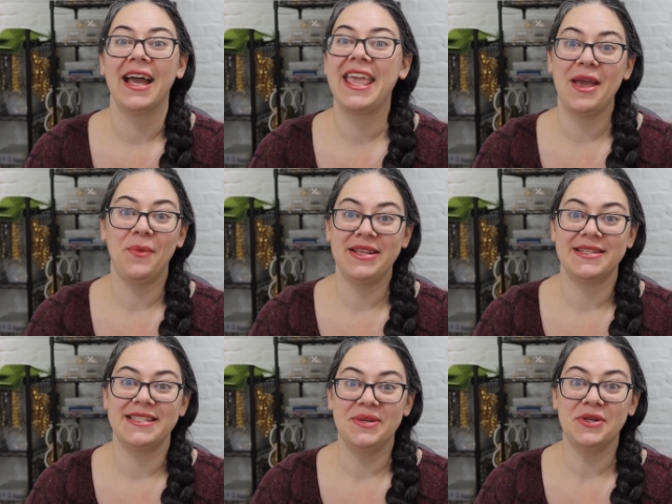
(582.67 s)
Can't wait
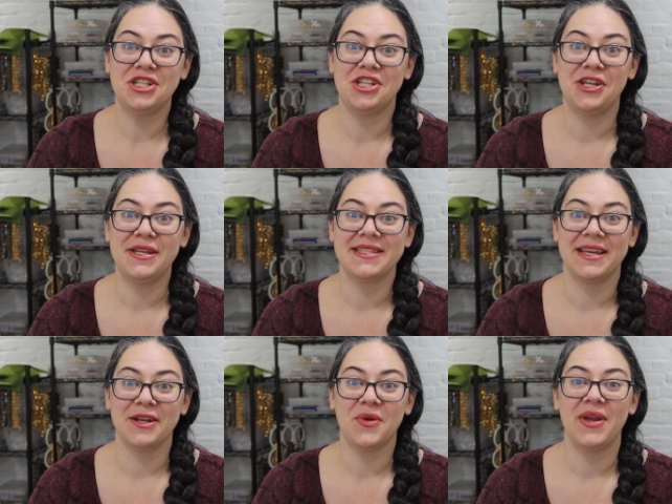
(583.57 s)
to see what she is
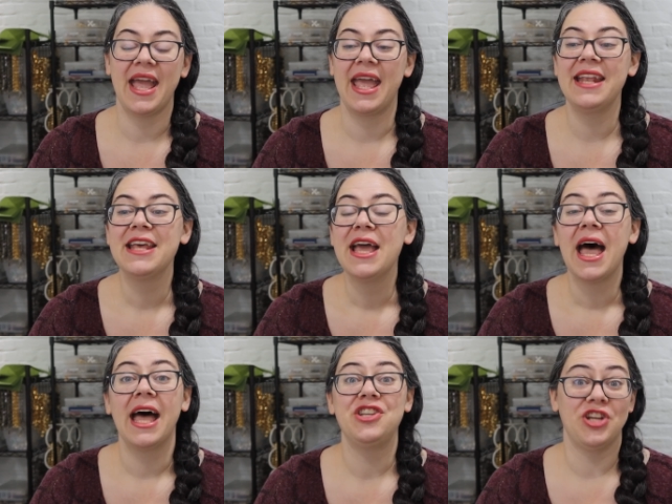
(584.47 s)
going to create.
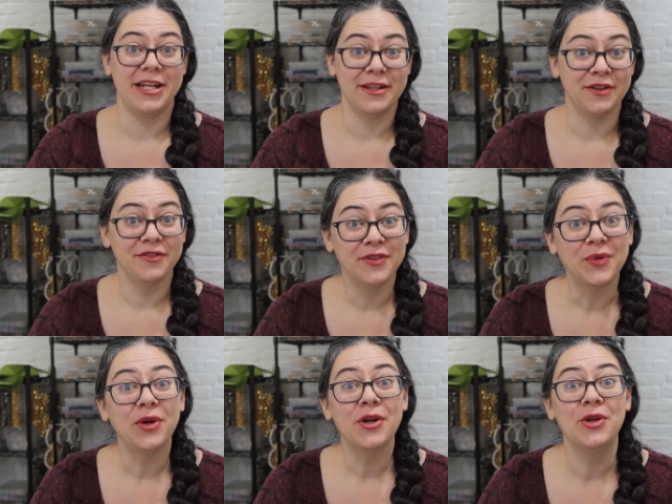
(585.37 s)

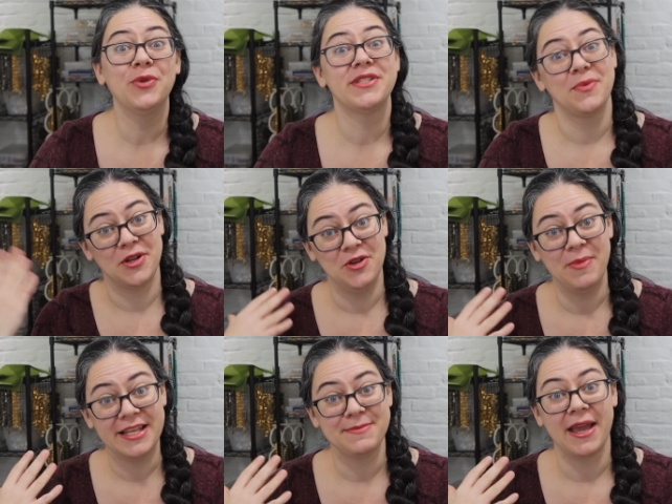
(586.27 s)
JennylaFleur, who is the one who
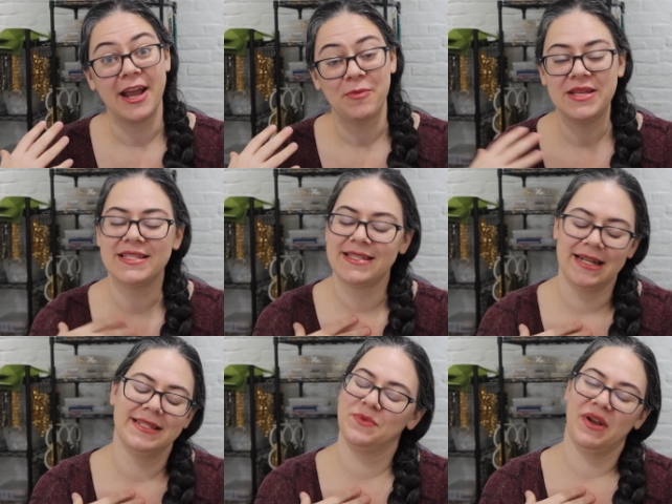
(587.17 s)
makes my hair pieces
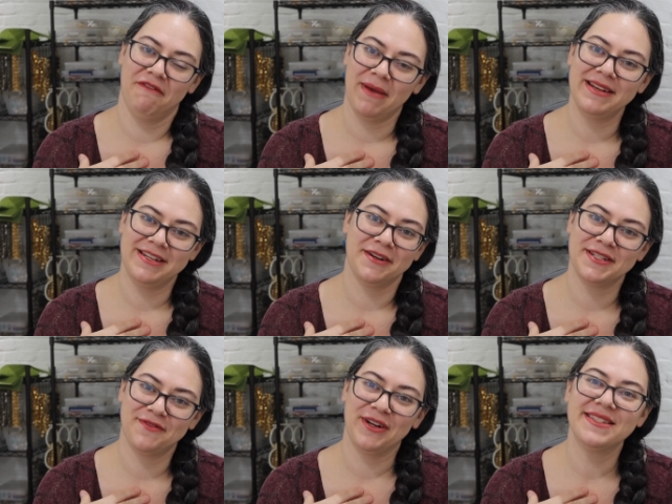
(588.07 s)
and is one of my
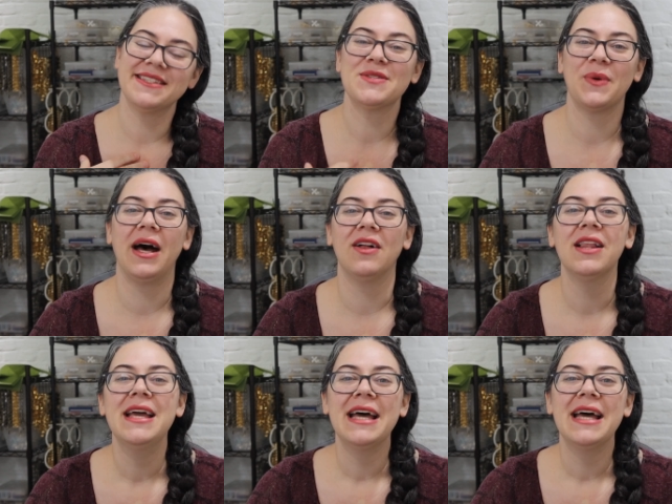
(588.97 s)
dearest friends as well.